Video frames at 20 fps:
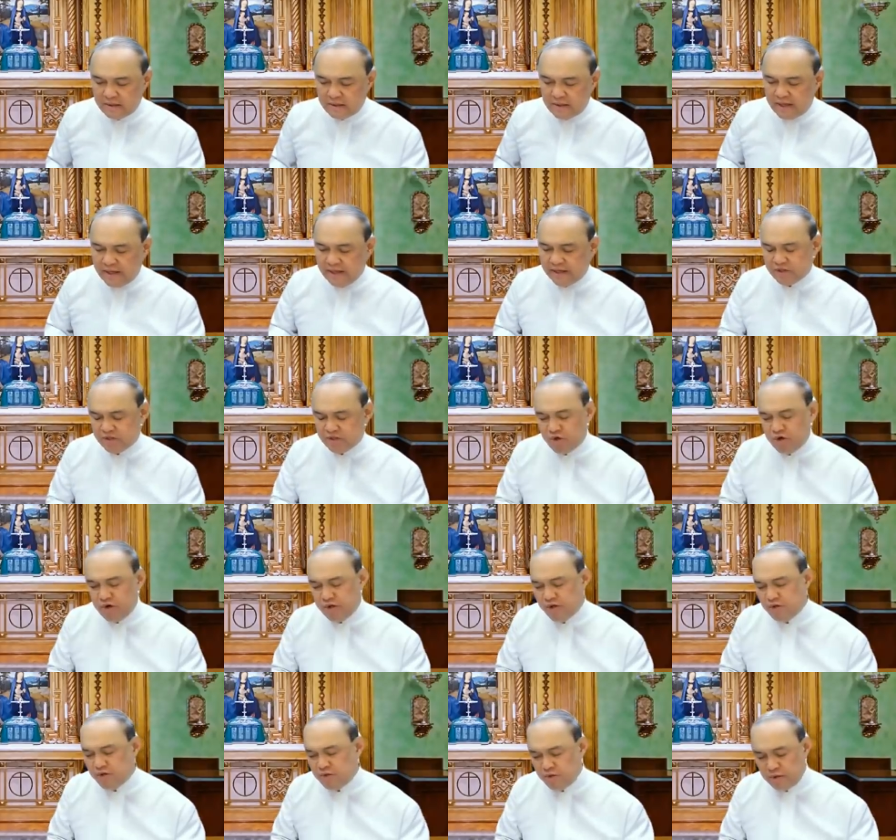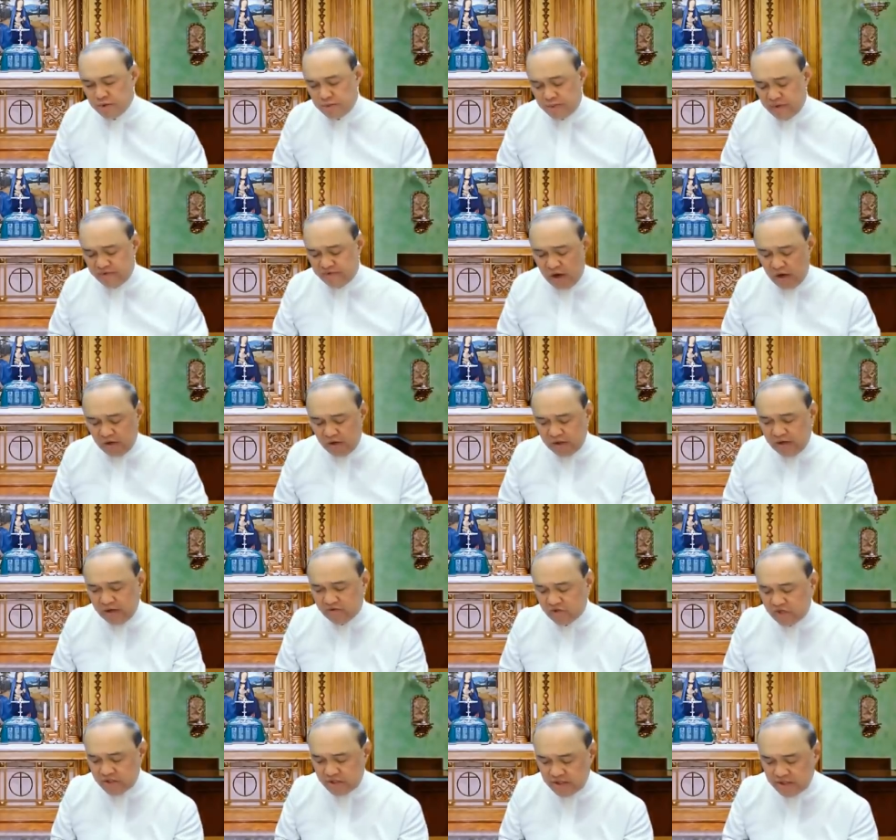I adore you with profound
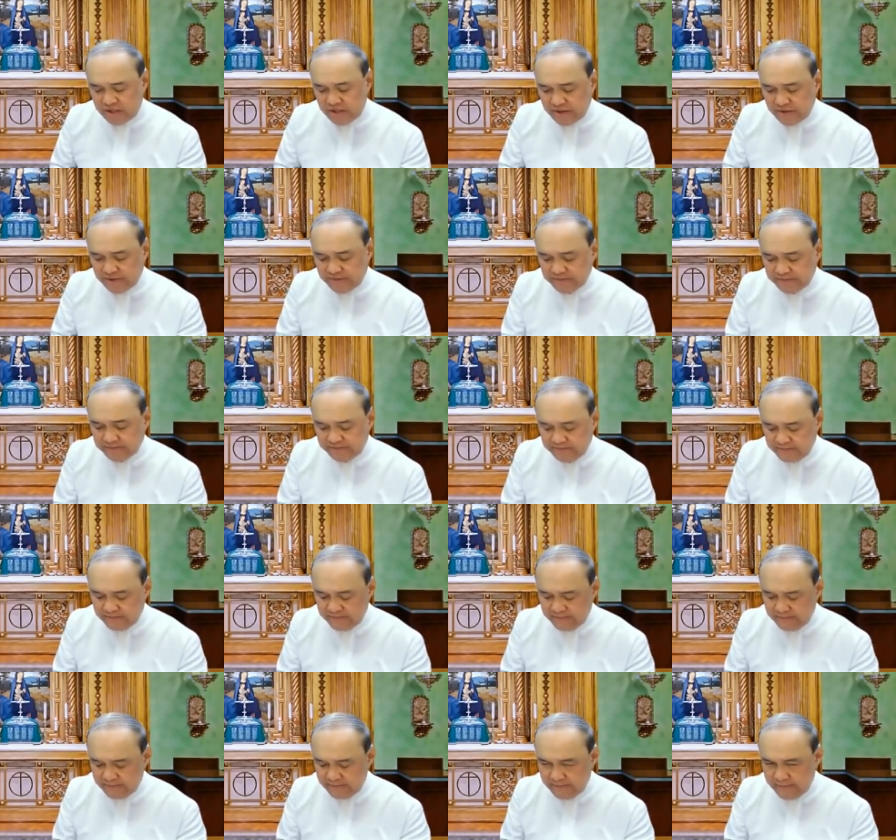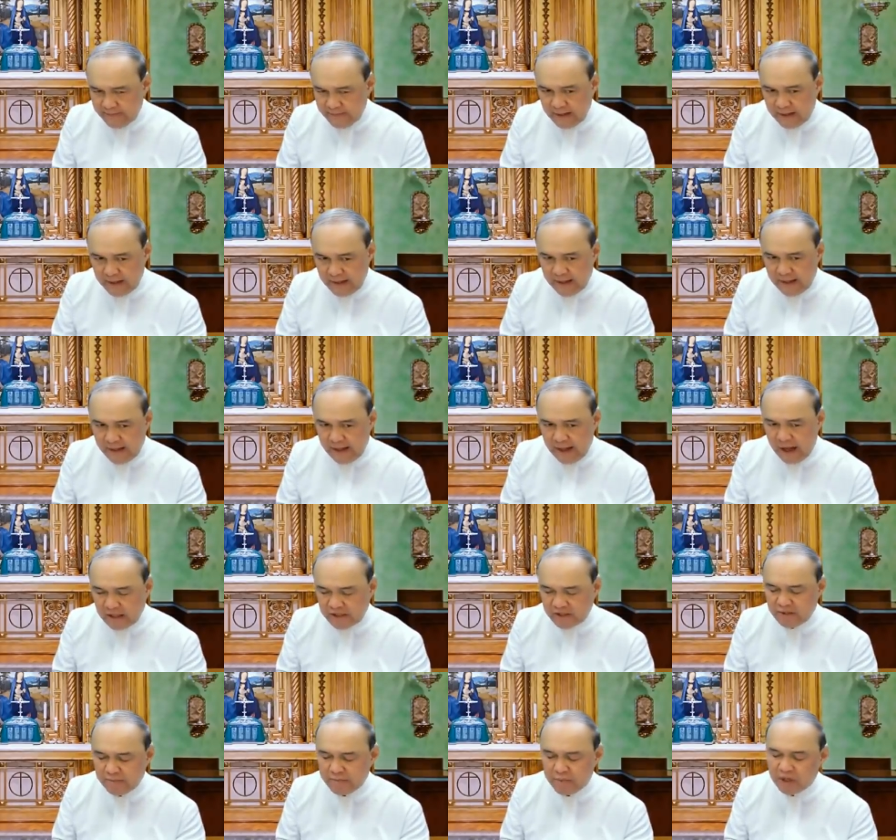reverence. I
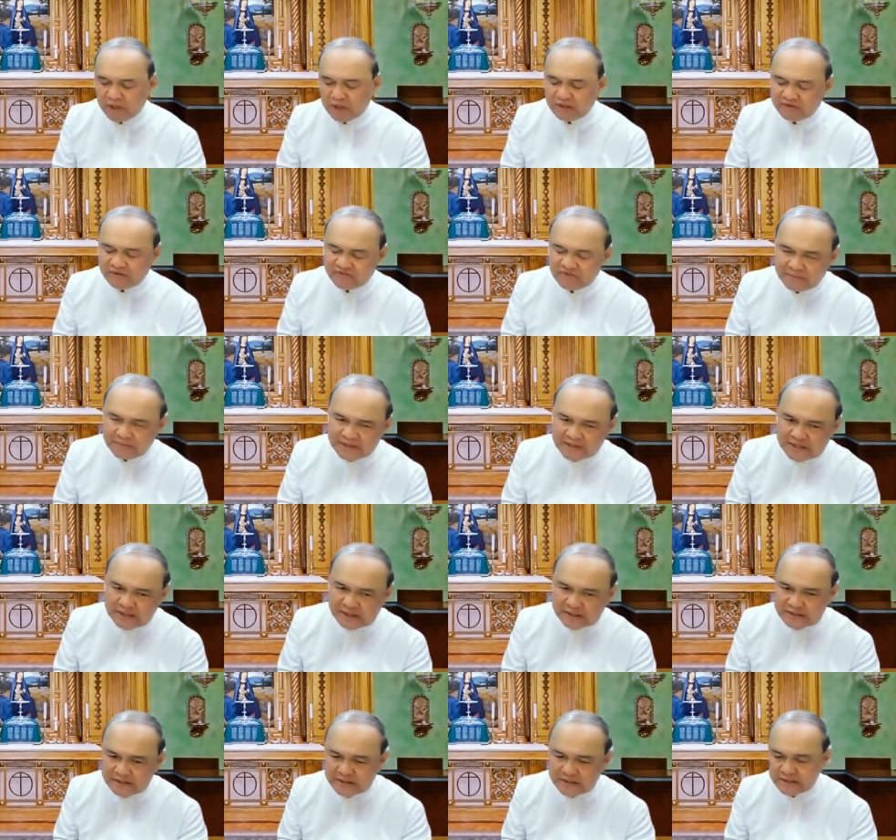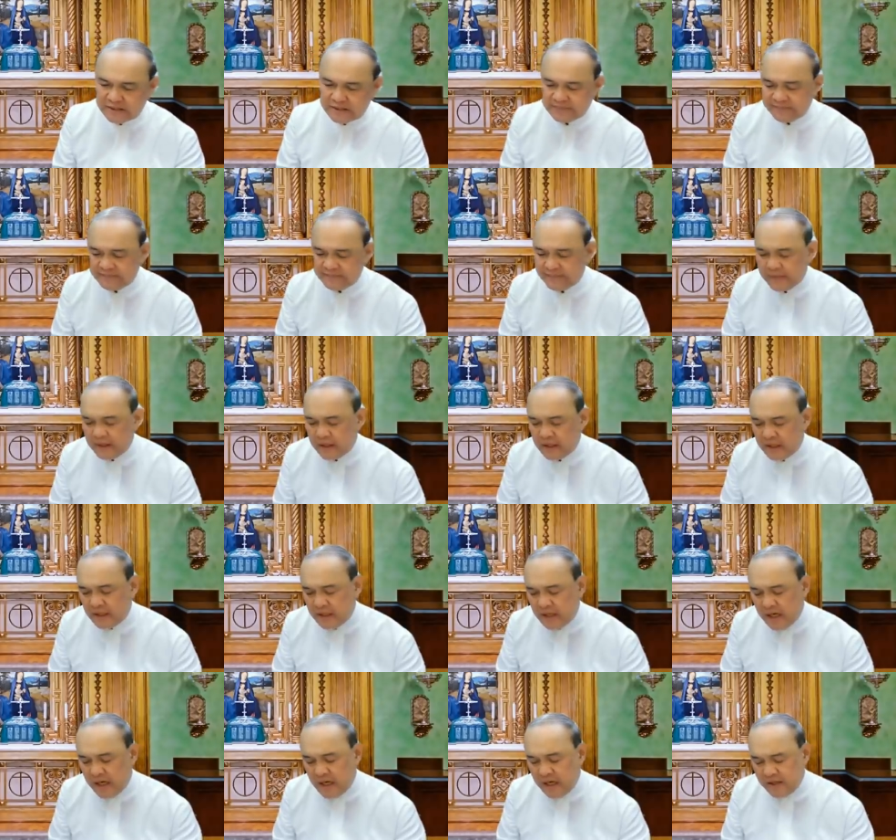ask Your pardon for my sins
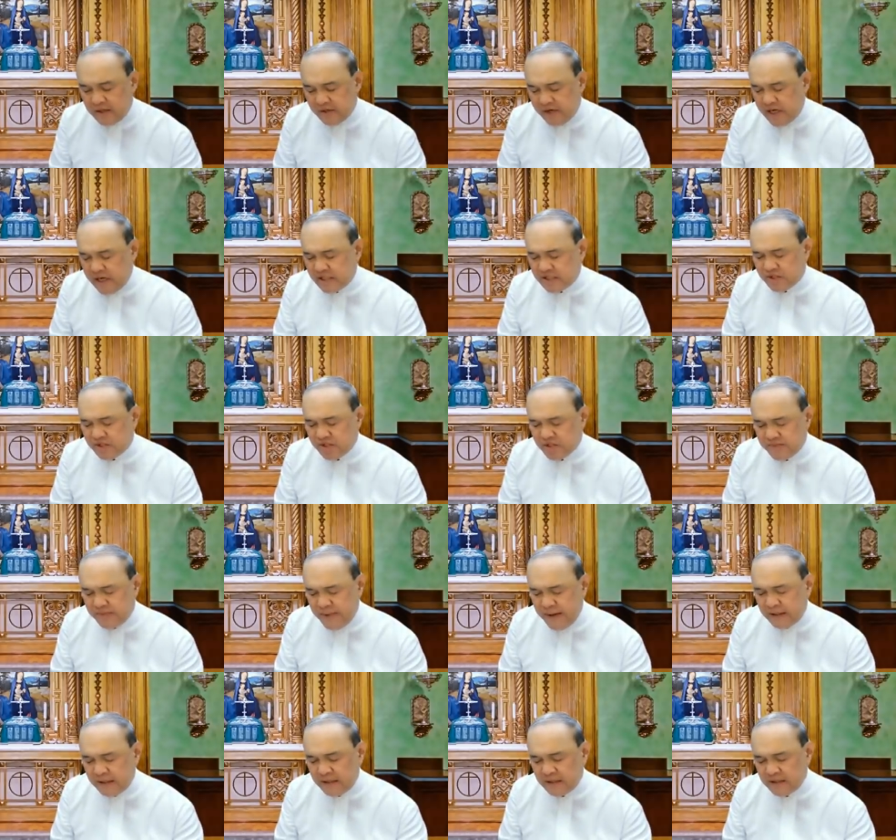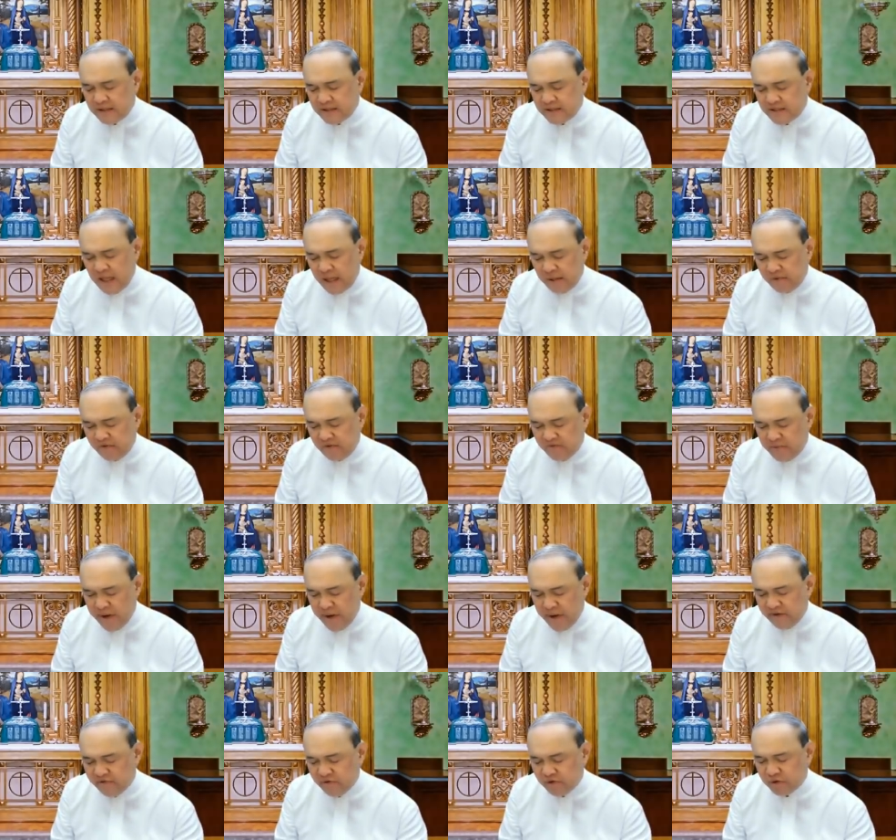and the grace to spend this time of
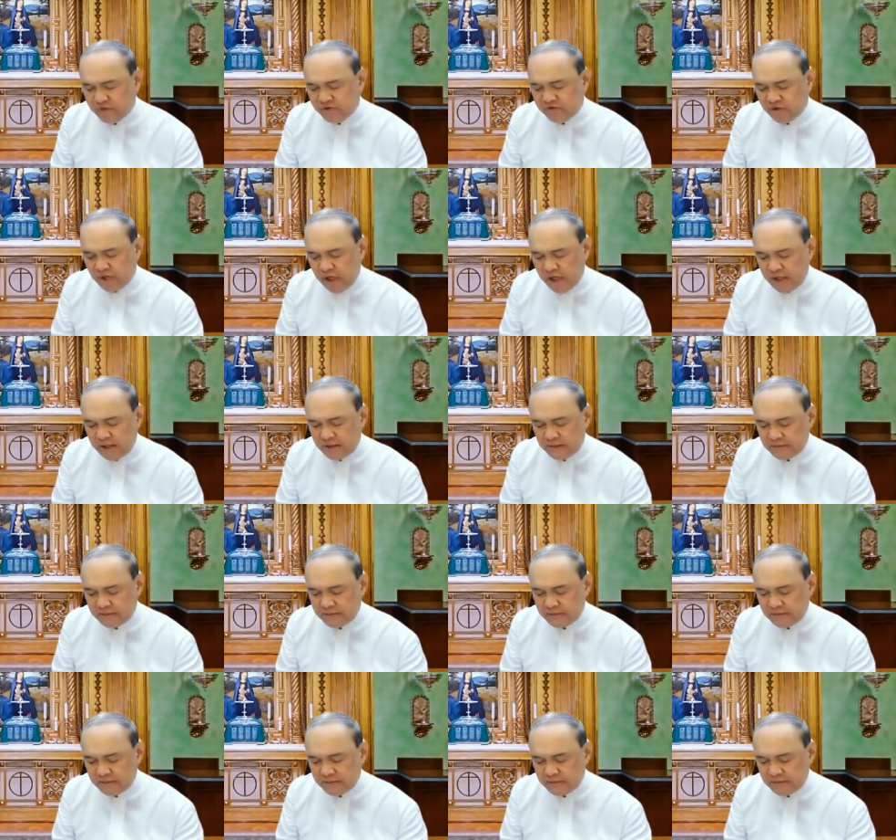prayer fruitfully.